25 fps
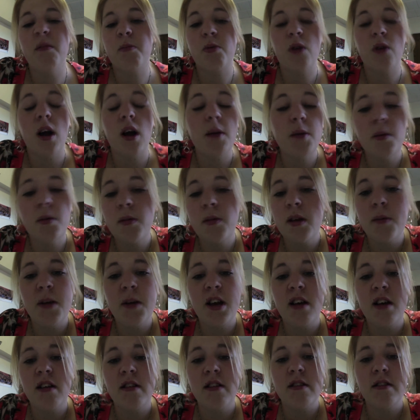Probably
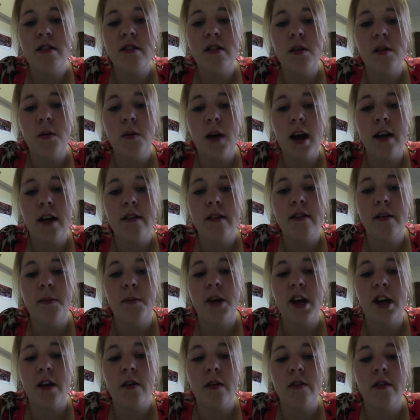because you had
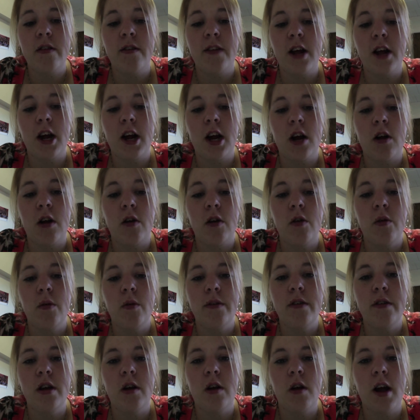somebody else in there who was
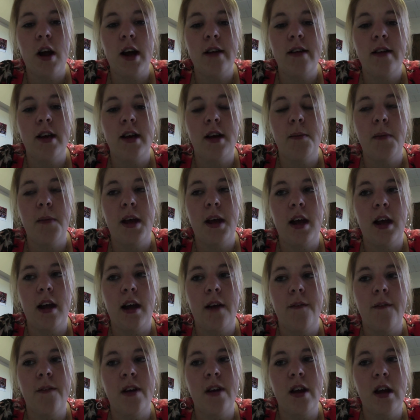interacting and making
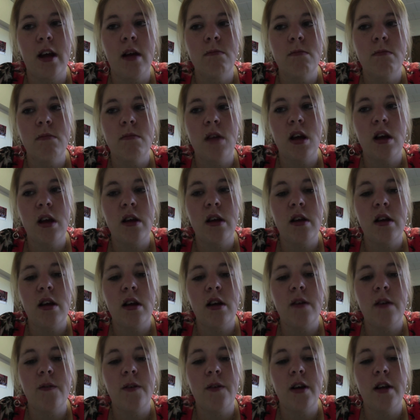it funny. I need
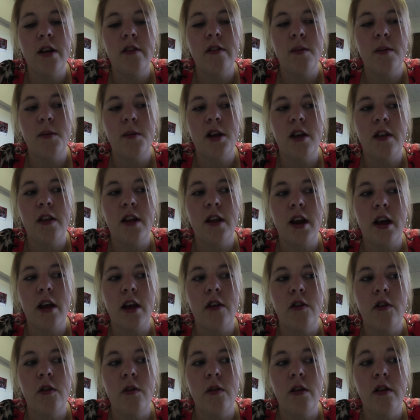to find somebody that I can
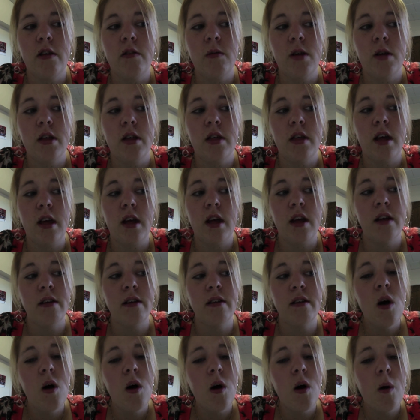do these with,
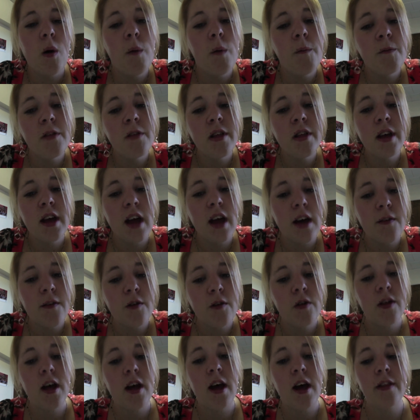and hopefully after
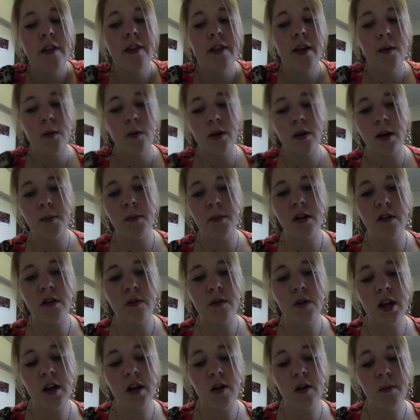that they will get much
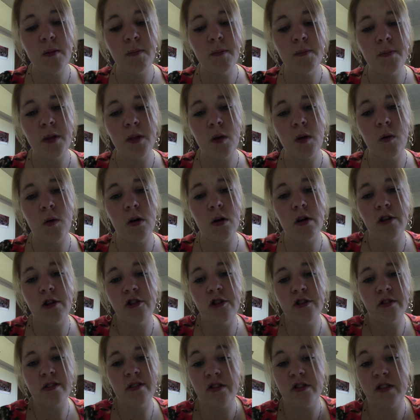funnier or
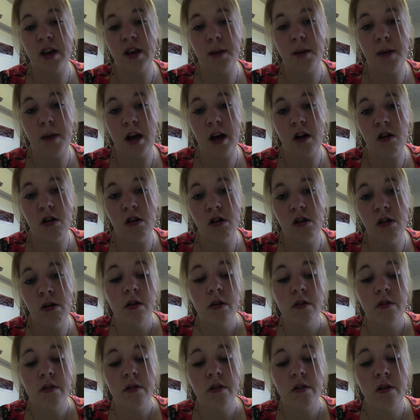just get better.
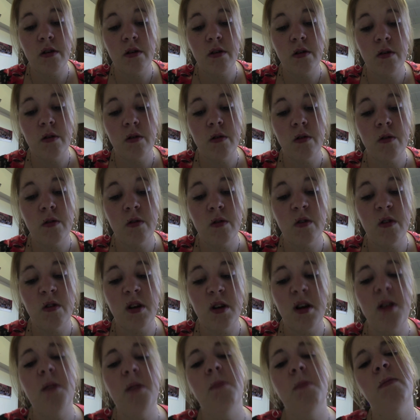So
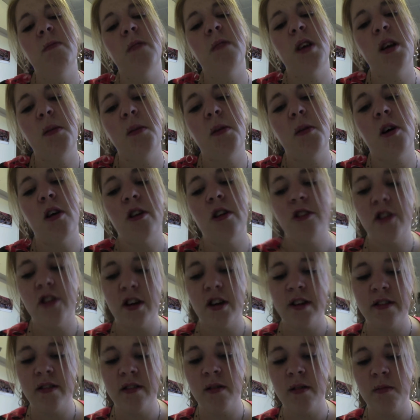I, I
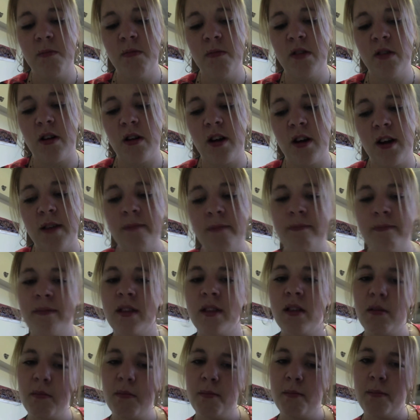apologize. I'm sorry.
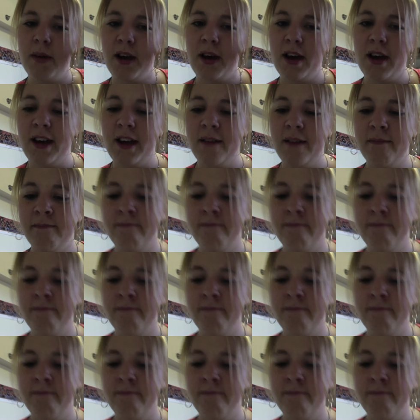Bye.